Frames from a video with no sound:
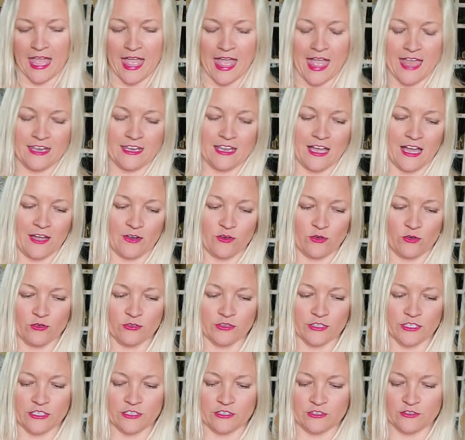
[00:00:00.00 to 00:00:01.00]
And not
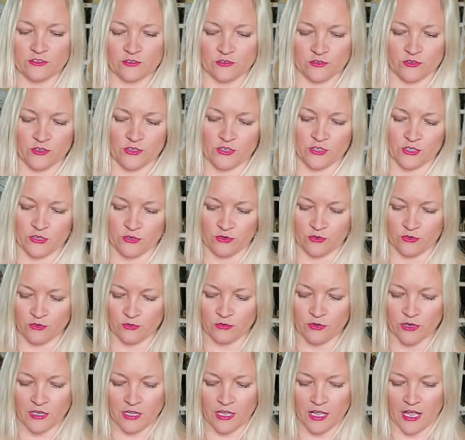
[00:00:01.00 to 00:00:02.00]
only
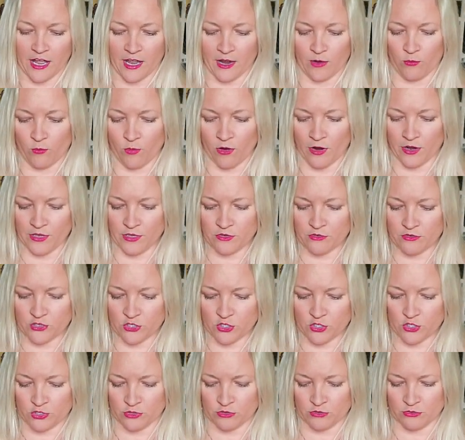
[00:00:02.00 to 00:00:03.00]
do I want you to
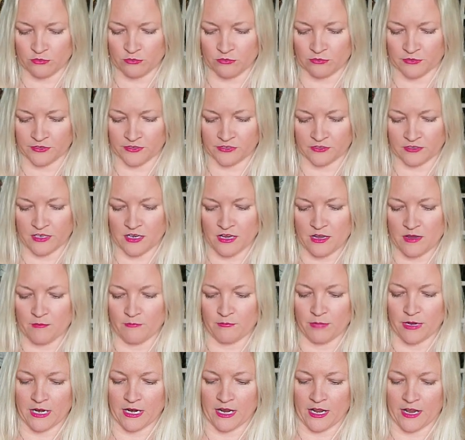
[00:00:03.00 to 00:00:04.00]
choose,
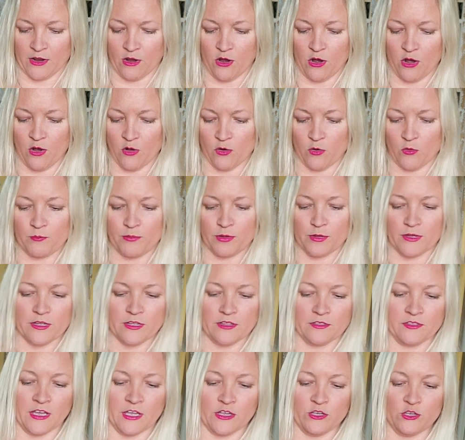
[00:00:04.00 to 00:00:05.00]
but I hope
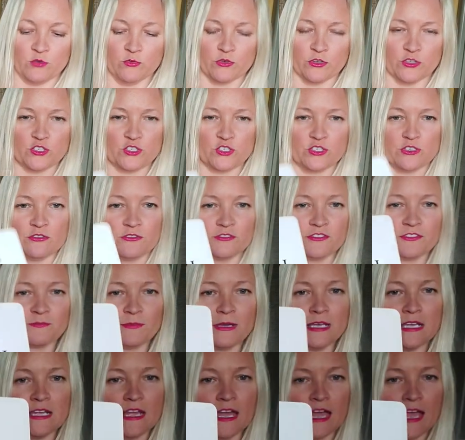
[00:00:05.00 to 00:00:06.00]
that you will choose
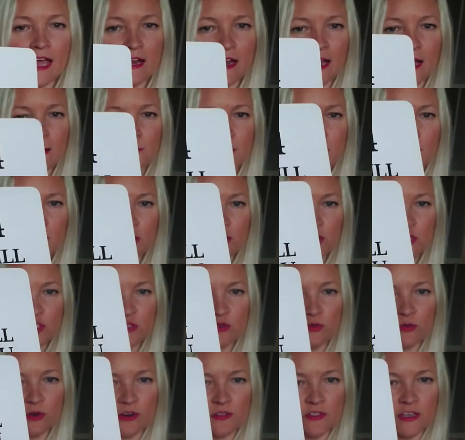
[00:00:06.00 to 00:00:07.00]
me, and I'm not
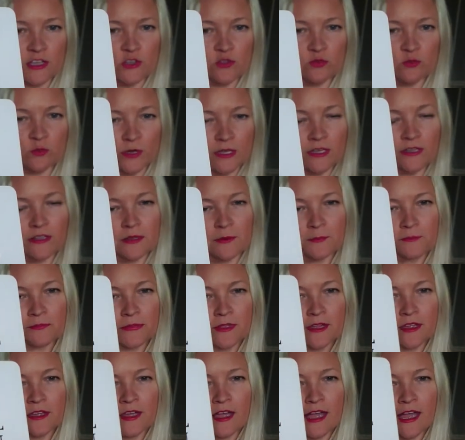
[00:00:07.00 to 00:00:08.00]
sure that you will.
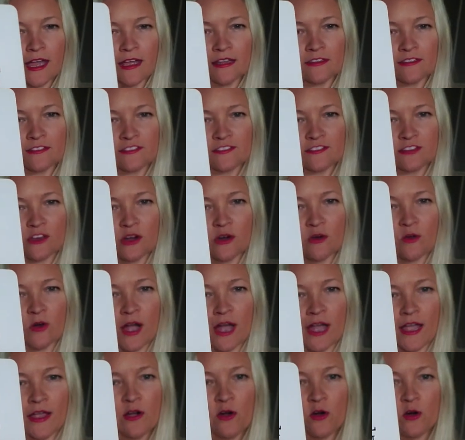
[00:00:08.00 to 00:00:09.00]
And so
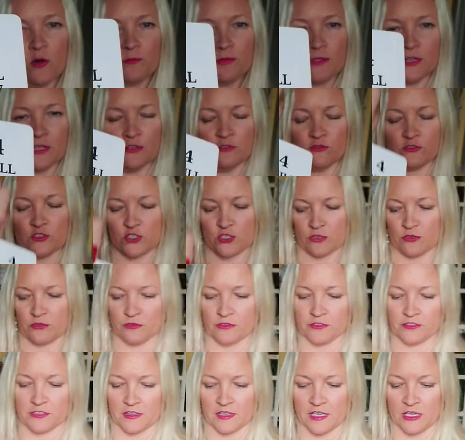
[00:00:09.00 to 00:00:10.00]
I hope that you
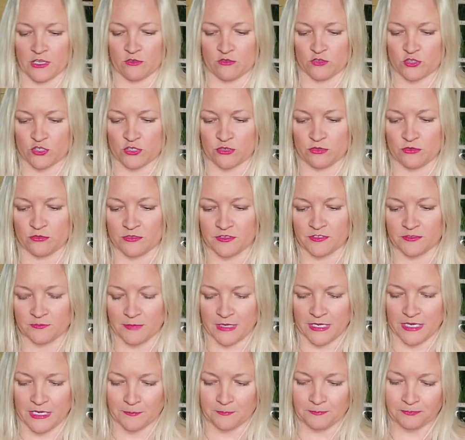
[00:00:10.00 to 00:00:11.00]
choose and that you choose
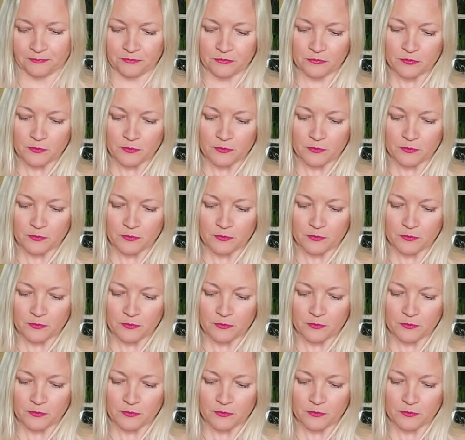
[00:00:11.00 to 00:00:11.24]
me